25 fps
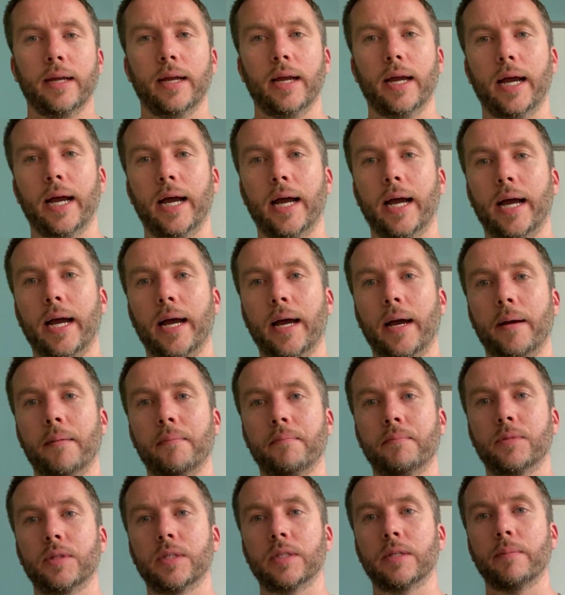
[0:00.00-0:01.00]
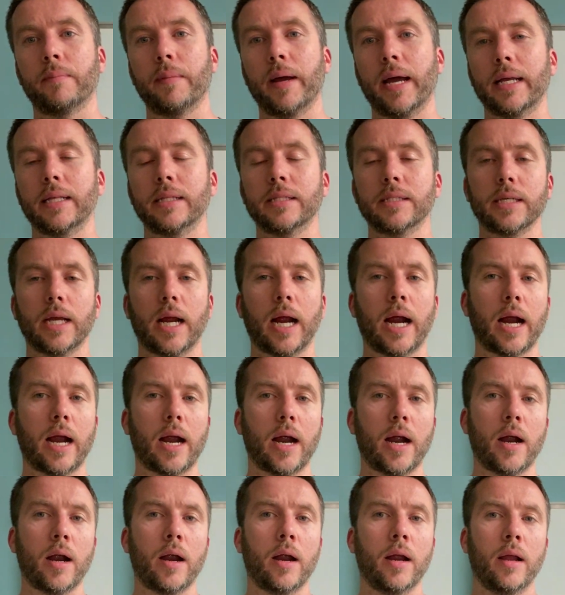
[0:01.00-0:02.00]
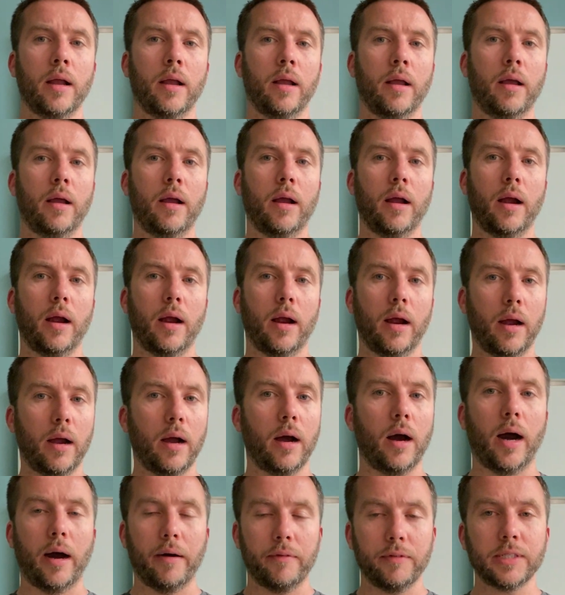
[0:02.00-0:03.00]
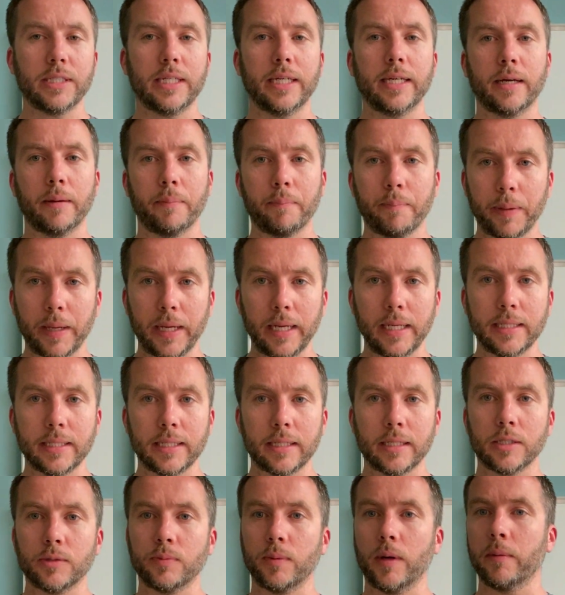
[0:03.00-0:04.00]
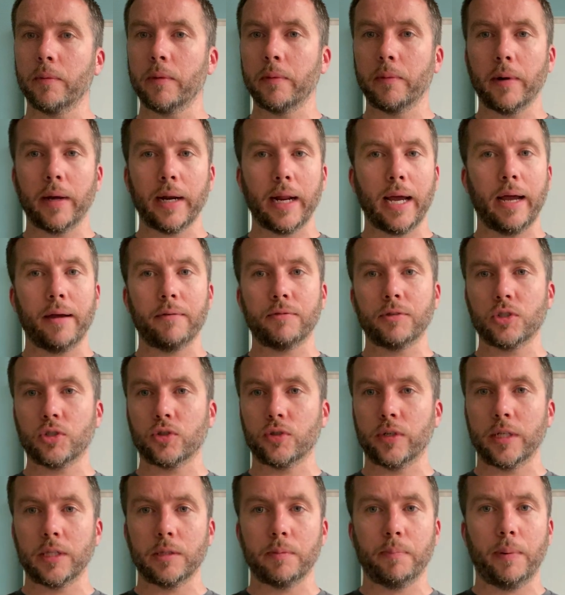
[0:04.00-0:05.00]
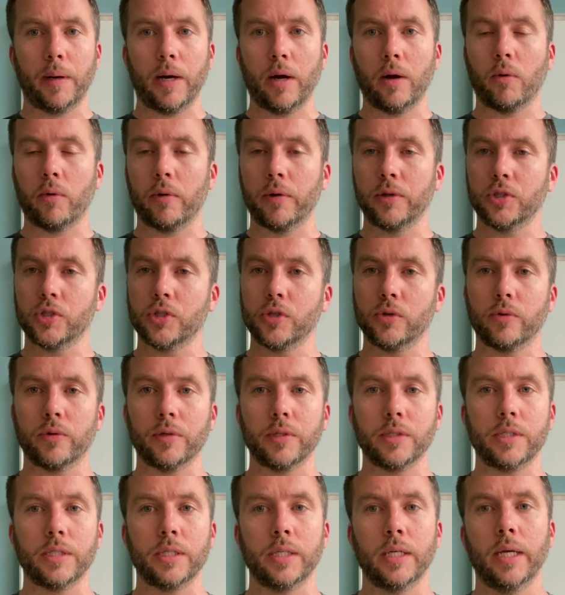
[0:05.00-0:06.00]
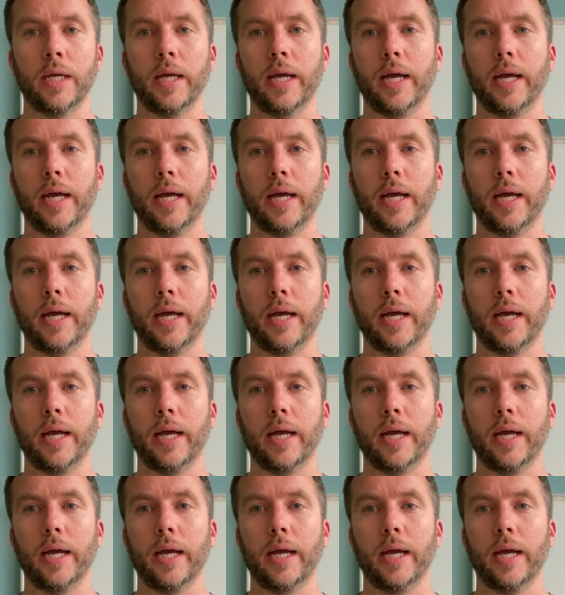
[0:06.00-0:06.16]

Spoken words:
The demands are obviously competing as well. We want to have strength, power, endurance,